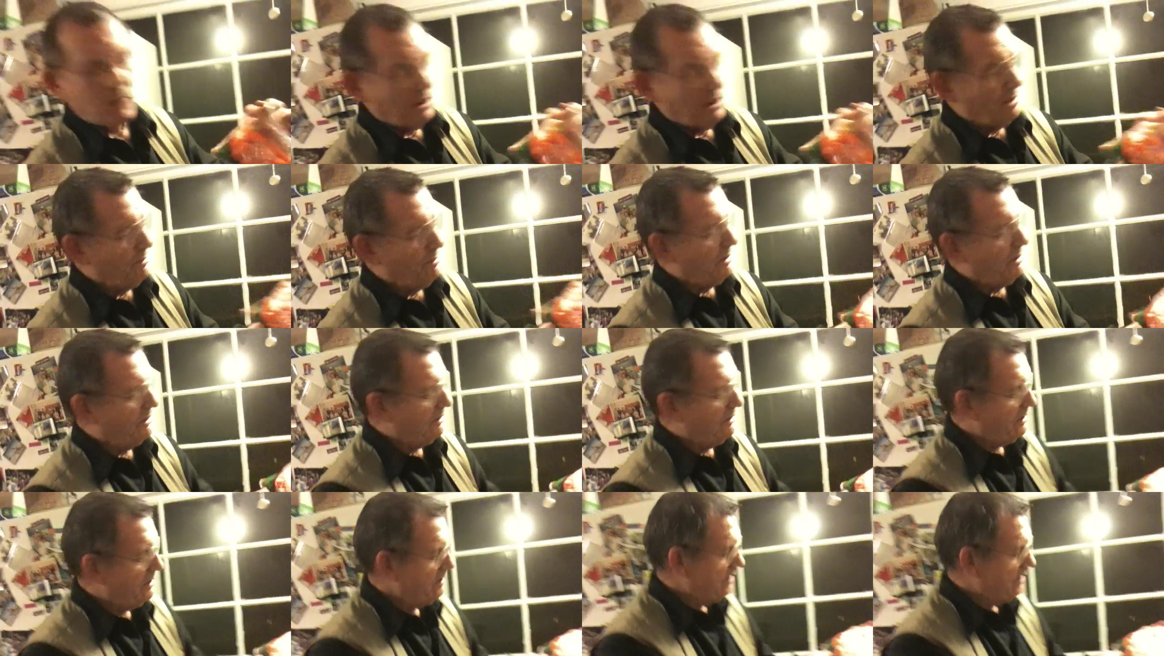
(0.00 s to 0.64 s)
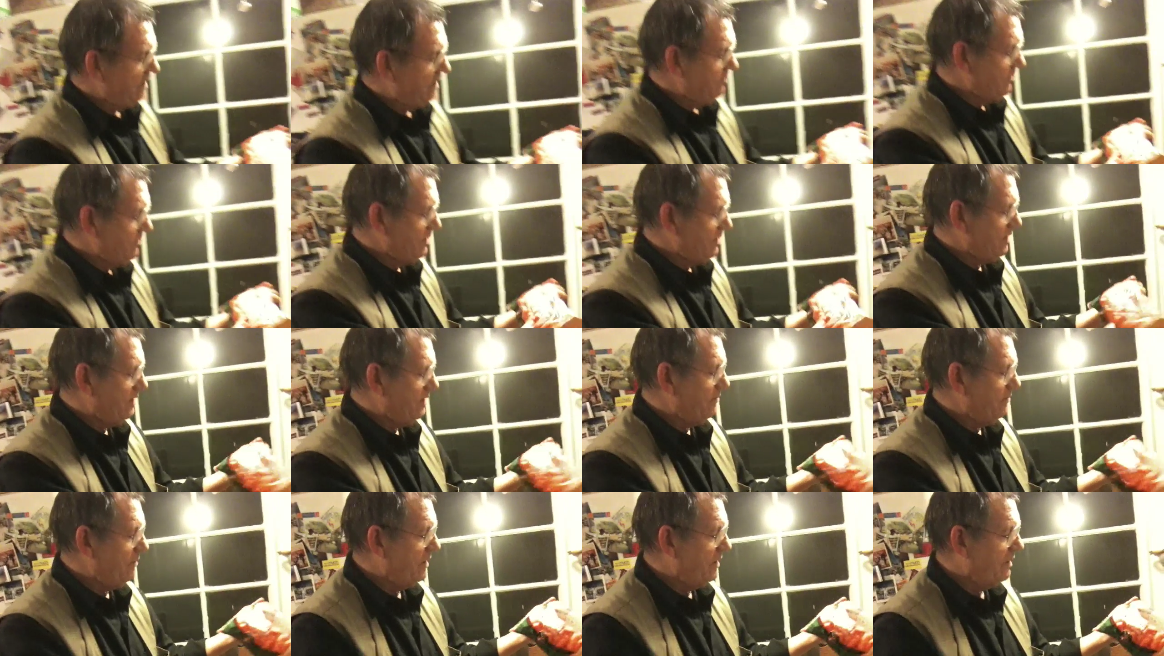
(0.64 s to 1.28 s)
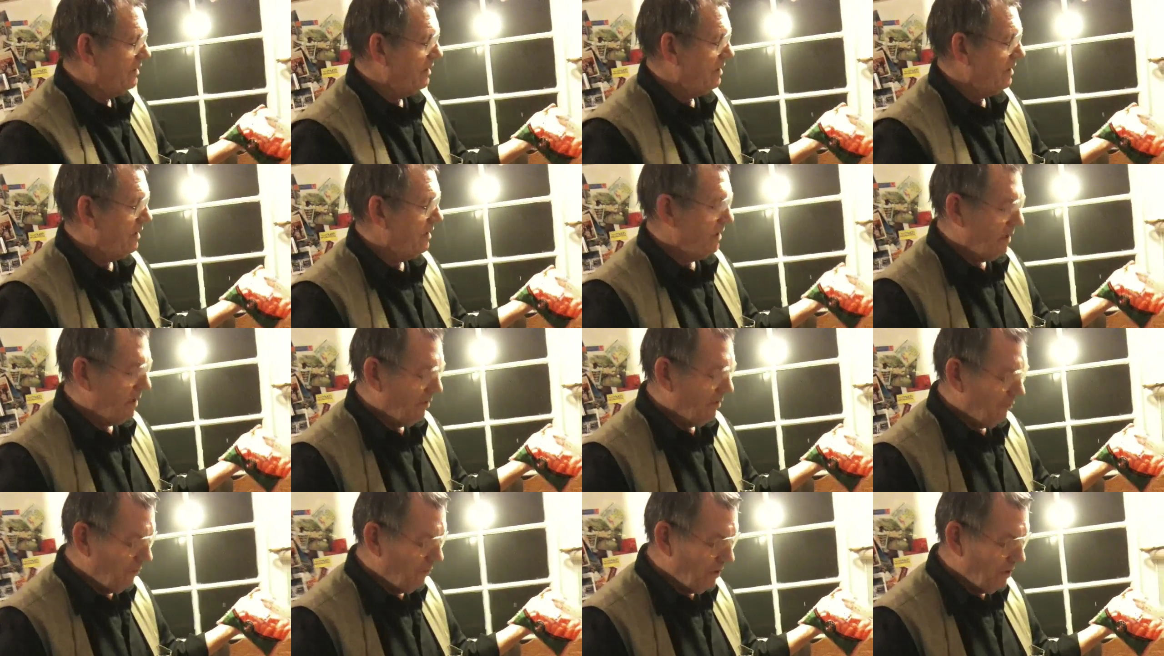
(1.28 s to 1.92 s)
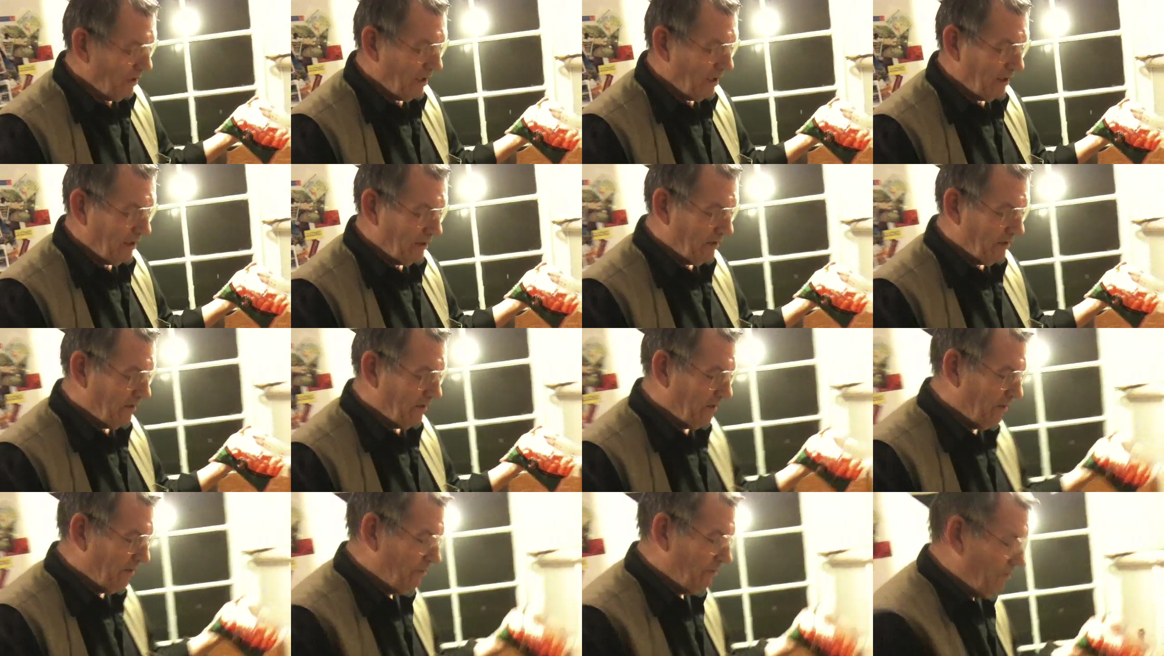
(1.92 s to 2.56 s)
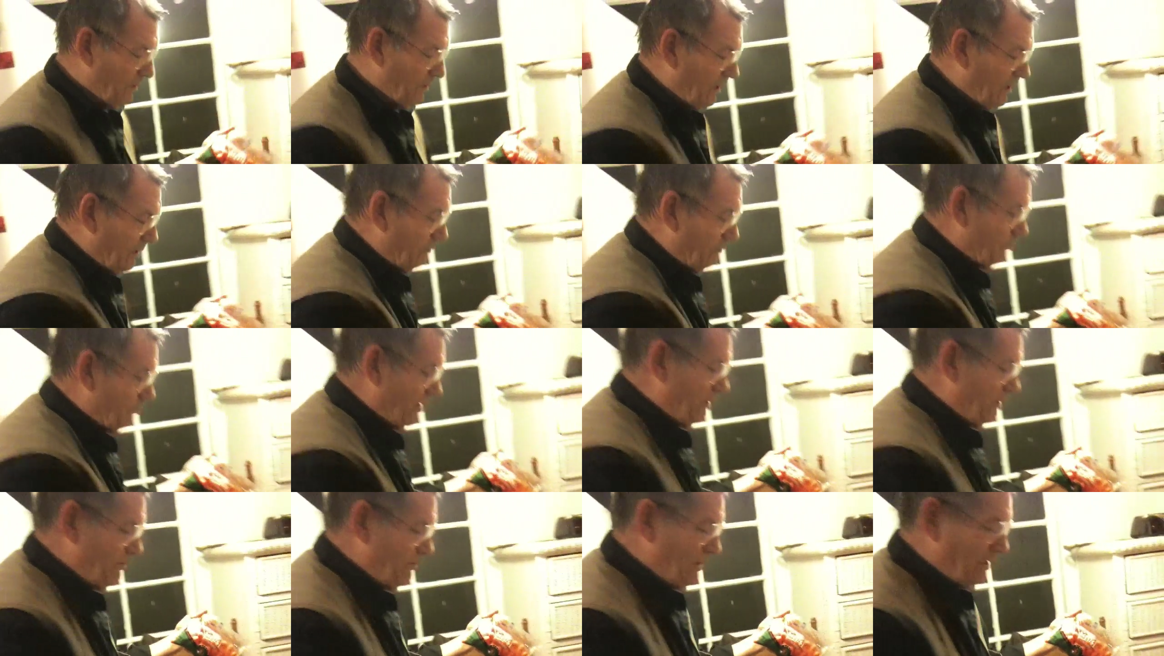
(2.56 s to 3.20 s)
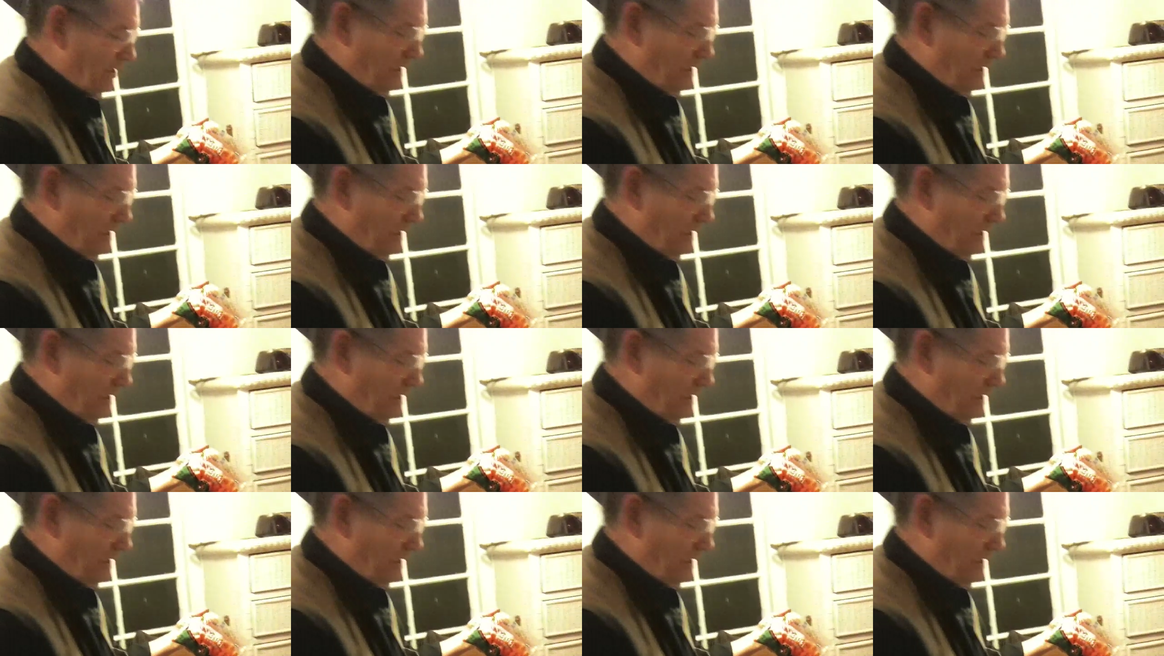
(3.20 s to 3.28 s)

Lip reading: money, but to save time, we got some baby